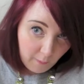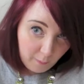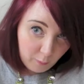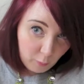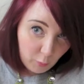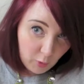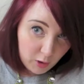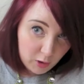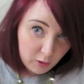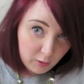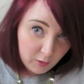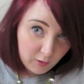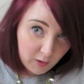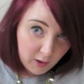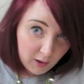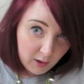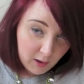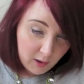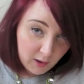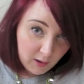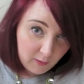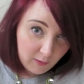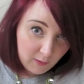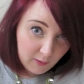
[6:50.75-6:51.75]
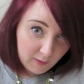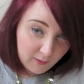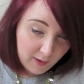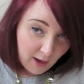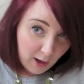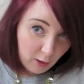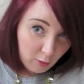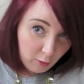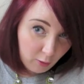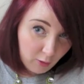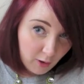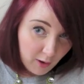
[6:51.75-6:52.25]
when you're in the
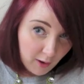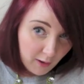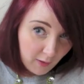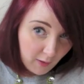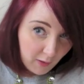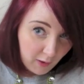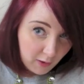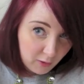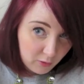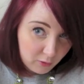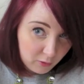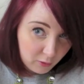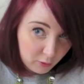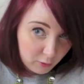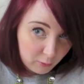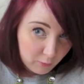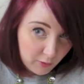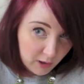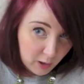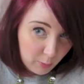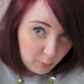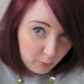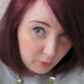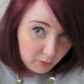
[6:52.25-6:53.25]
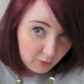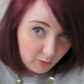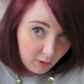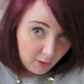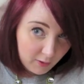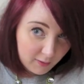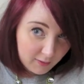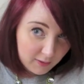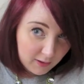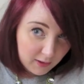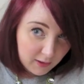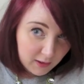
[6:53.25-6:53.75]
salon, is just really
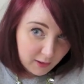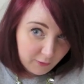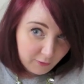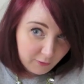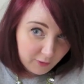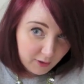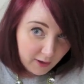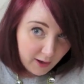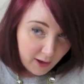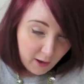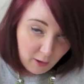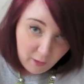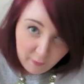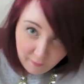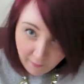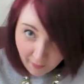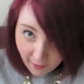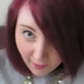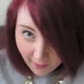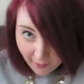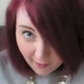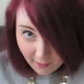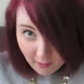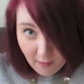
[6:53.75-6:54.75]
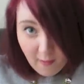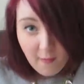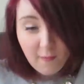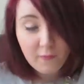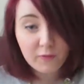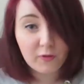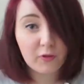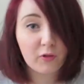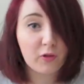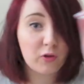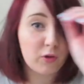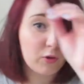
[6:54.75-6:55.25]
precisely lift a layer of hair
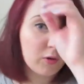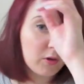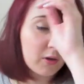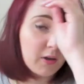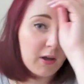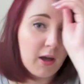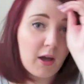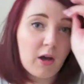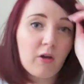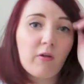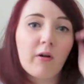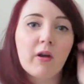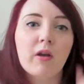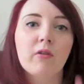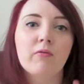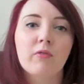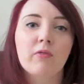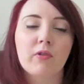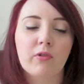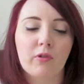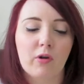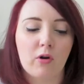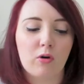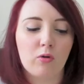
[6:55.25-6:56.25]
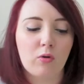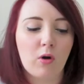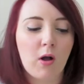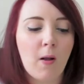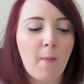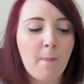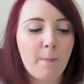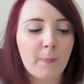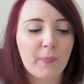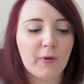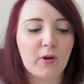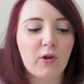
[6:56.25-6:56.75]
so that you can get a great result.
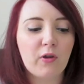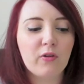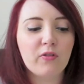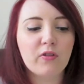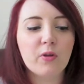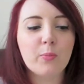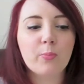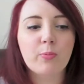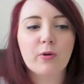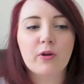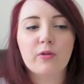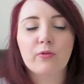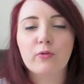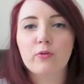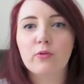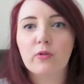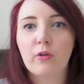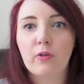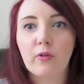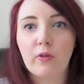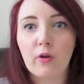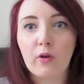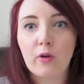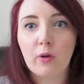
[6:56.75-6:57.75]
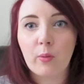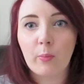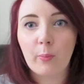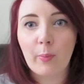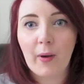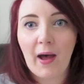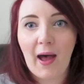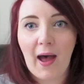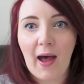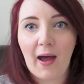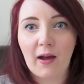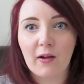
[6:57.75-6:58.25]
Because the bristles are so
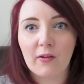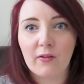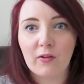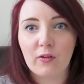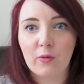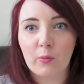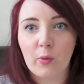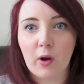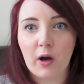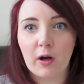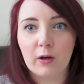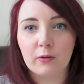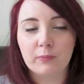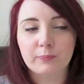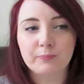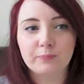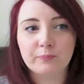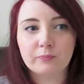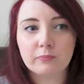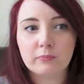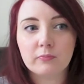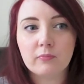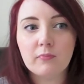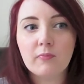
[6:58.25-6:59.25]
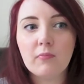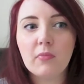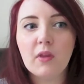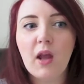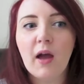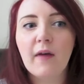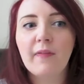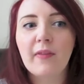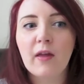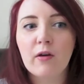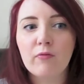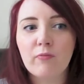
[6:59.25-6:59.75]
compact as well,
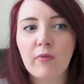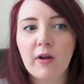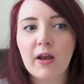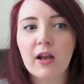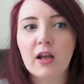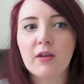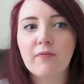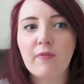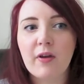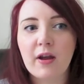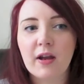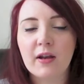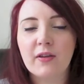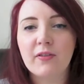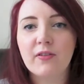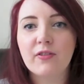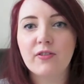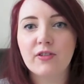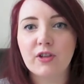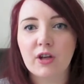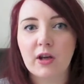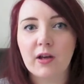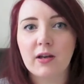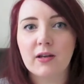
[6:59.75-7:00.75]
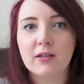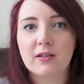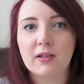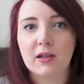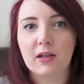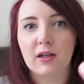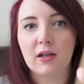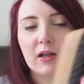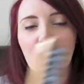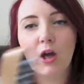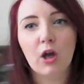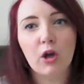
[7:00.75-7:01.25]
and they're really, really sturdy,